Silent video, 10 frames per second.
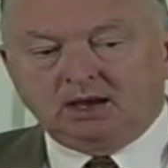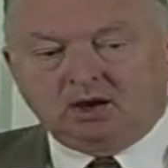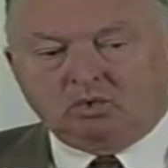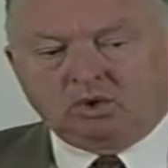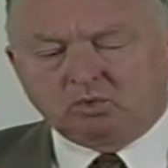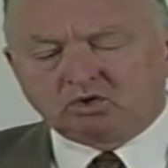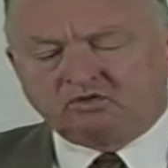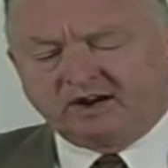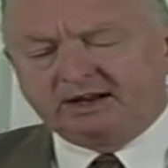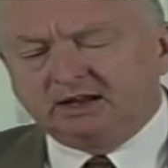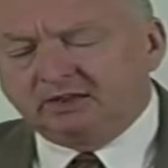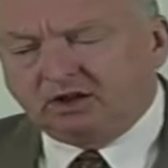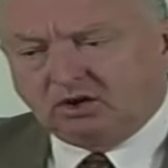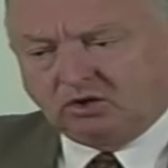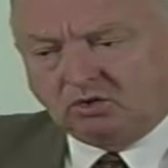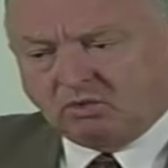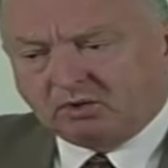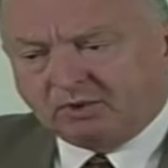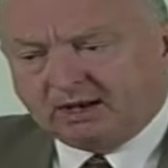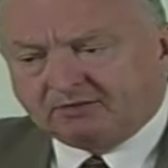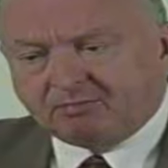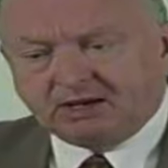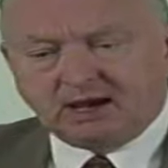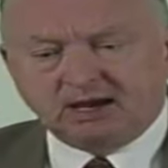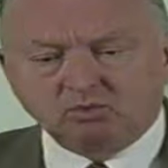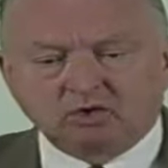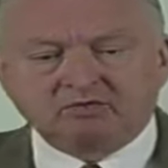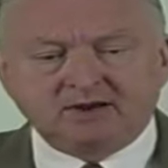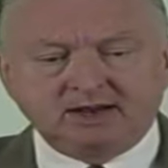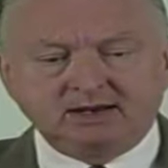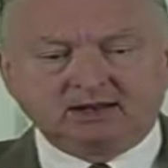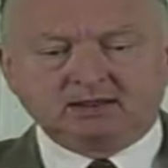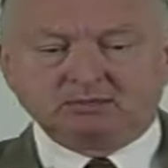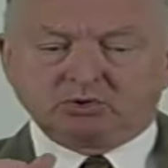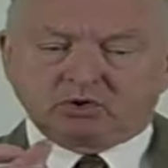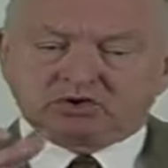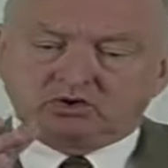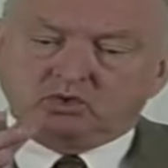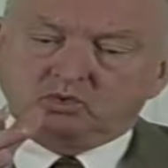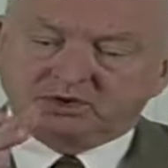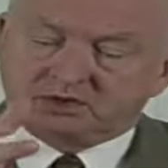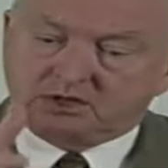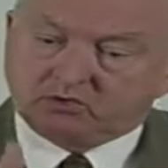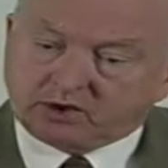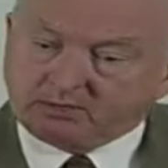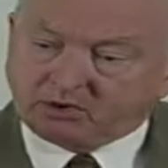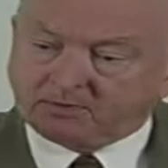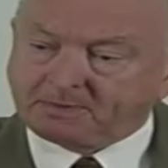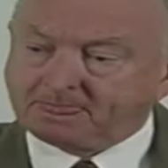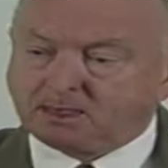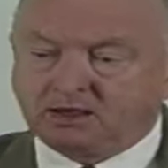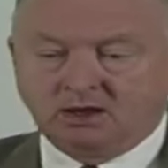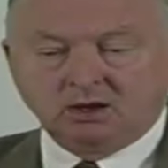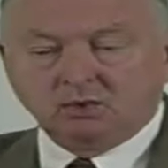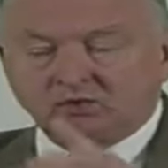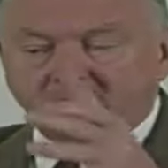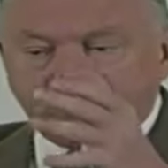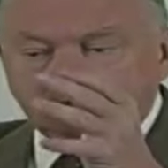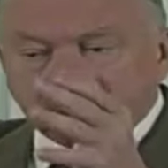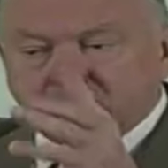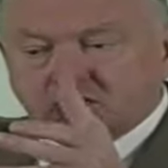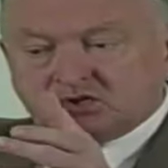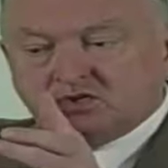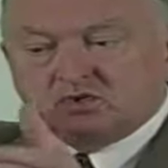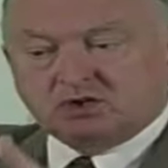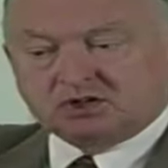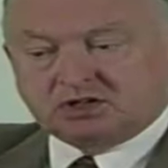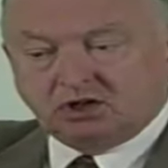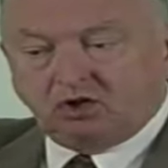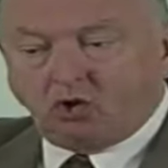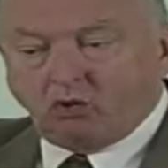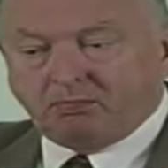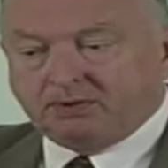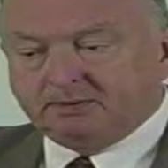When we're finding the one we left behind, we're finding the person who was the dreamer. We're finding the person who could still hope.